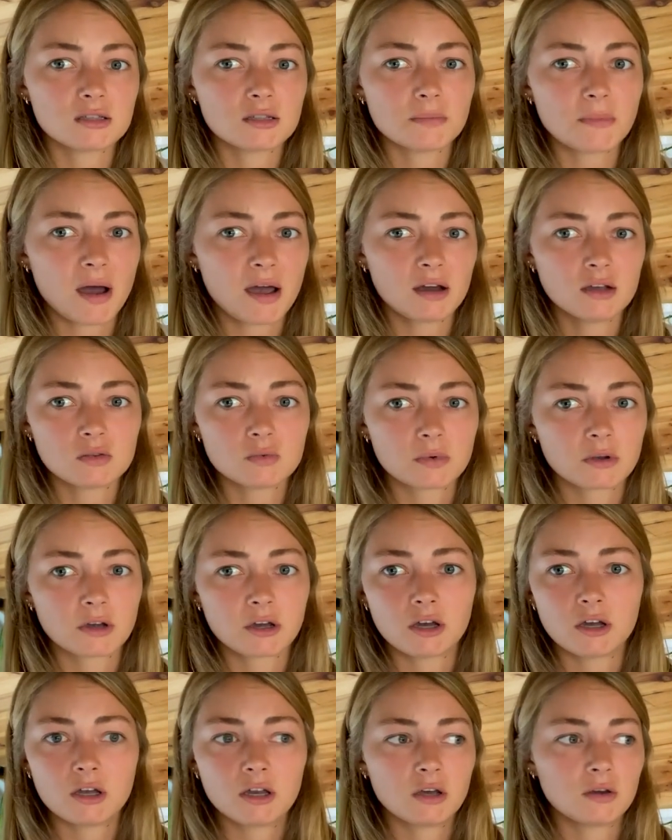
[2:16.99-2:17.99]
The miles were
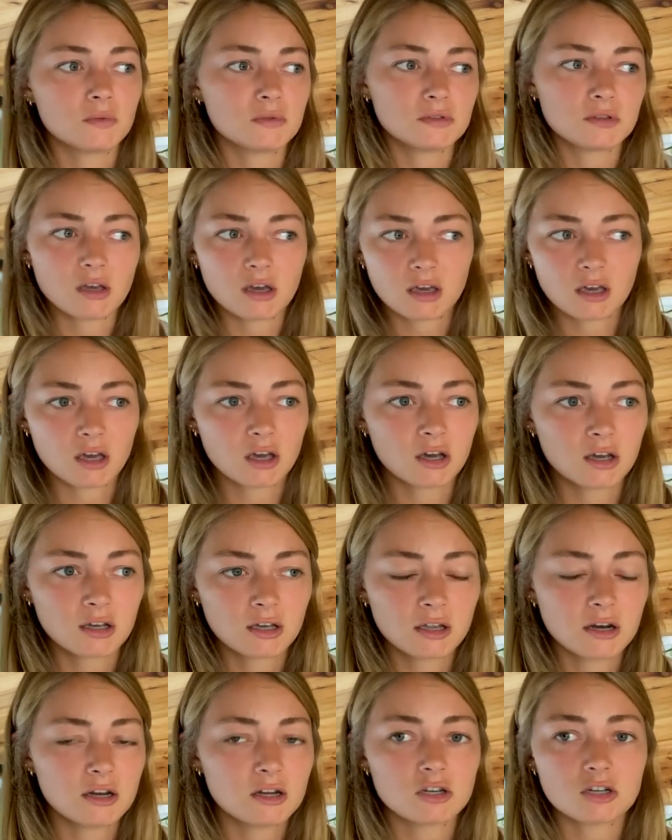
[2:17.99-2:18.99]
good. It was like in good
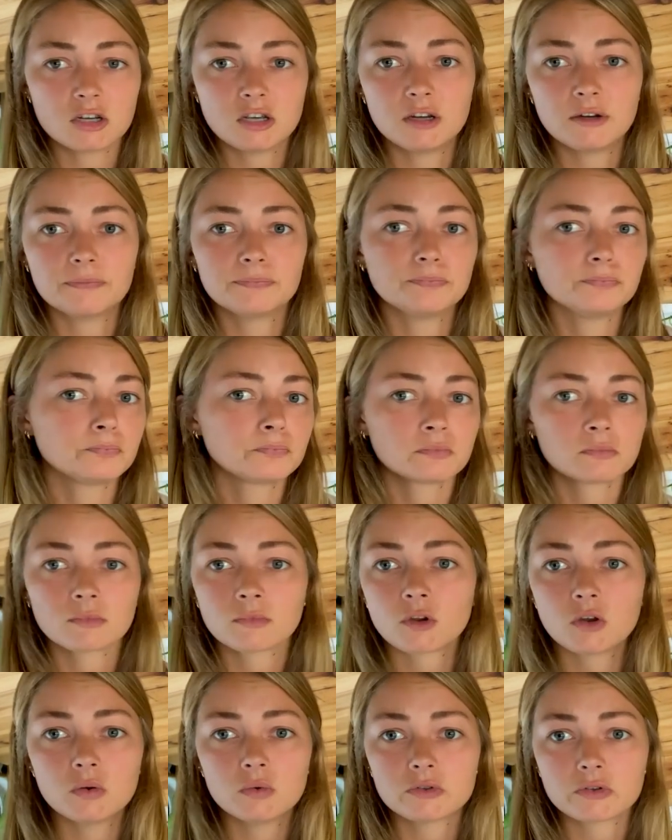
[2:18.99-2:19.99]
condition.
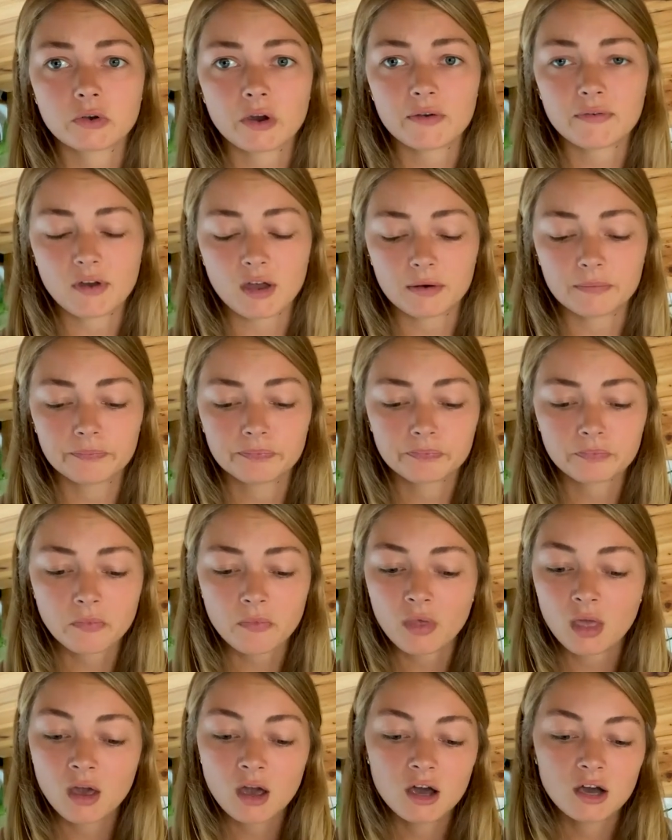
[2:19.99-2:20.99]
It was a great van.
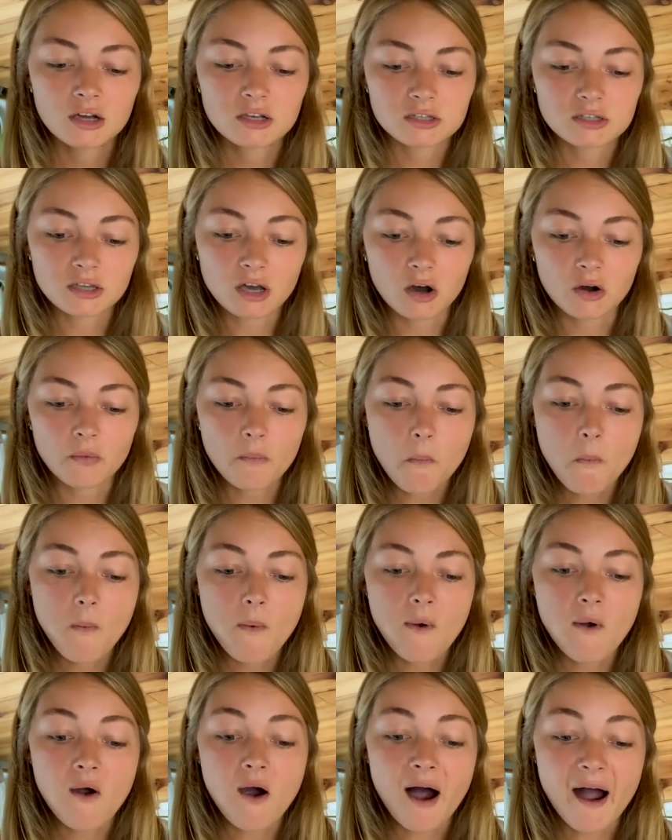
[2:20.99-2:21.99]
So
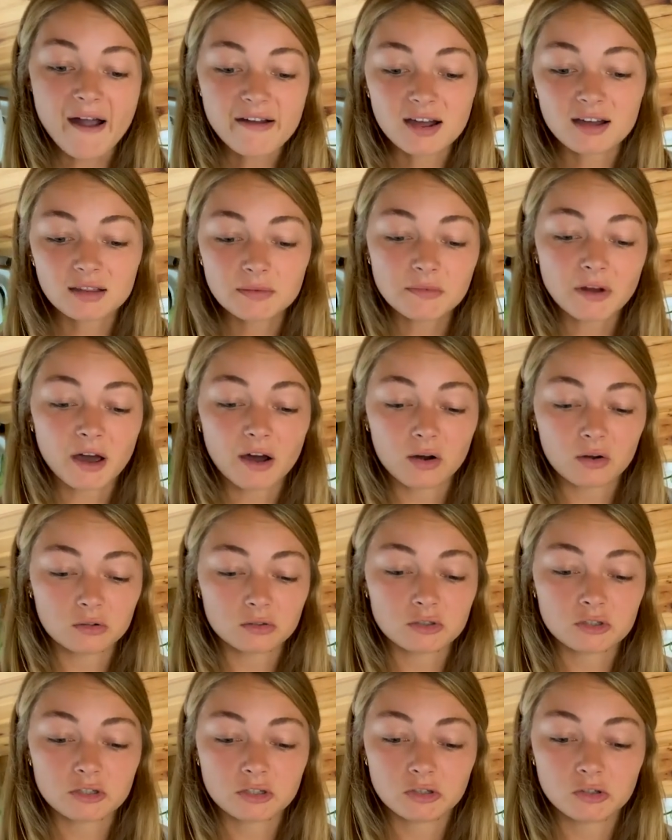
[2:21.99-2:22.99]
I got them
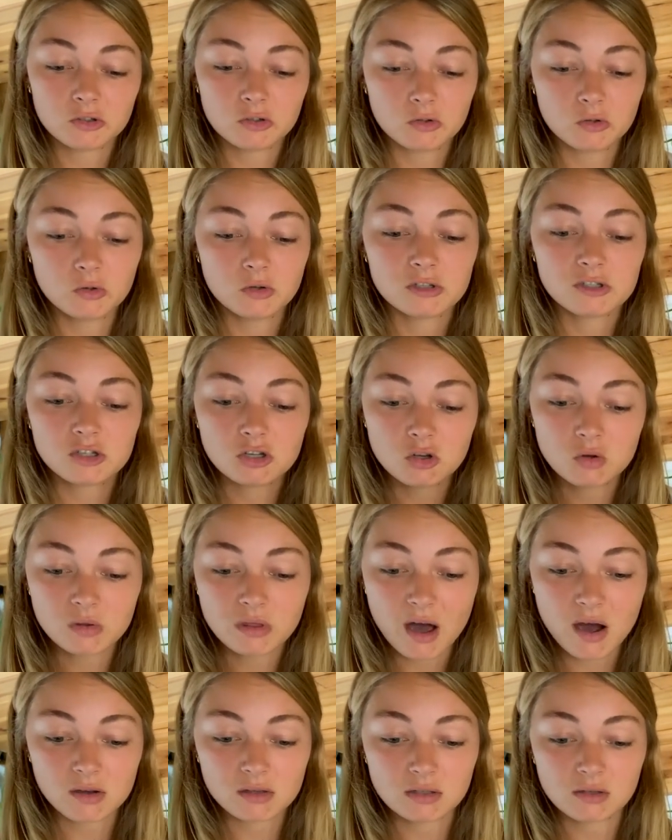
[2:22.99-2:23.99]
down to
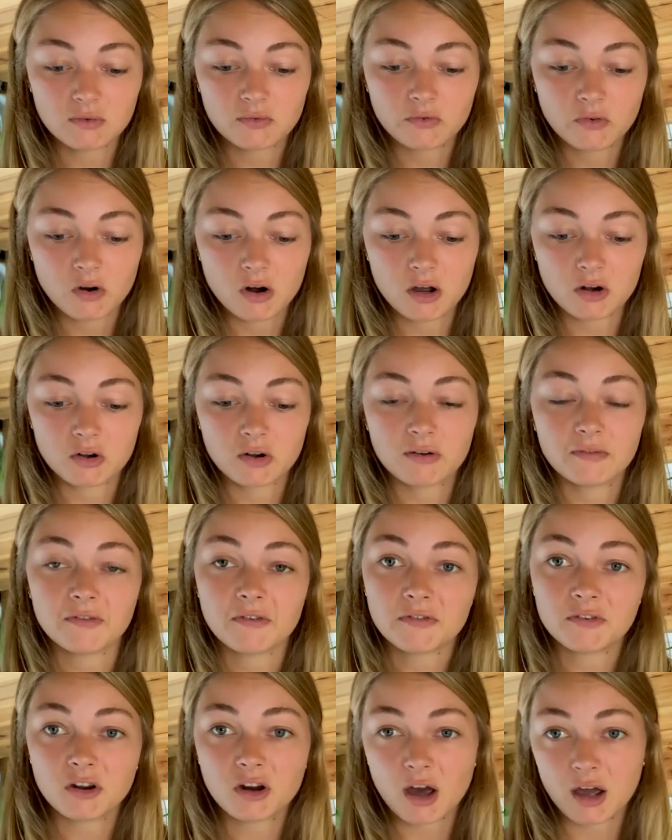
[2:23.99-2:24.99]

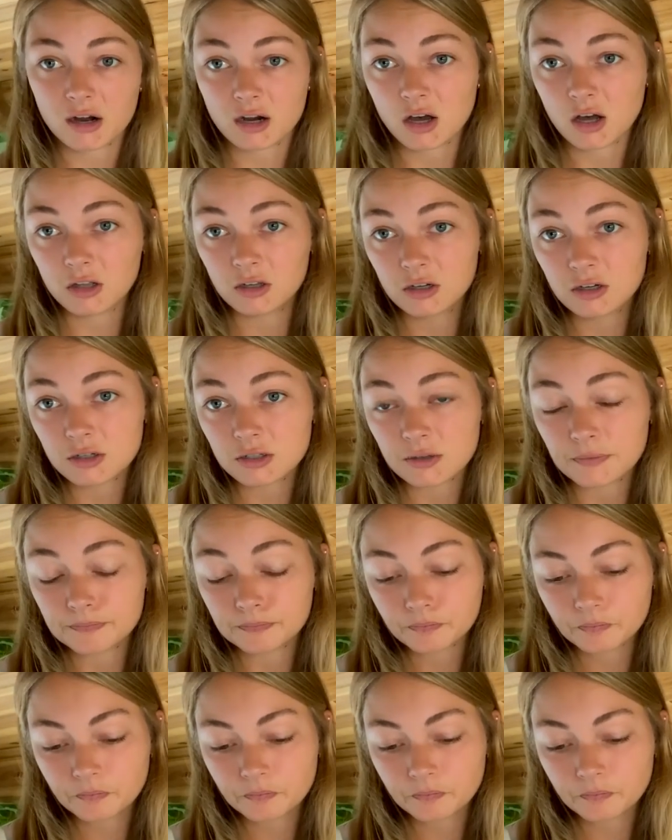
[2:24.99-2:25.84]
$2,459.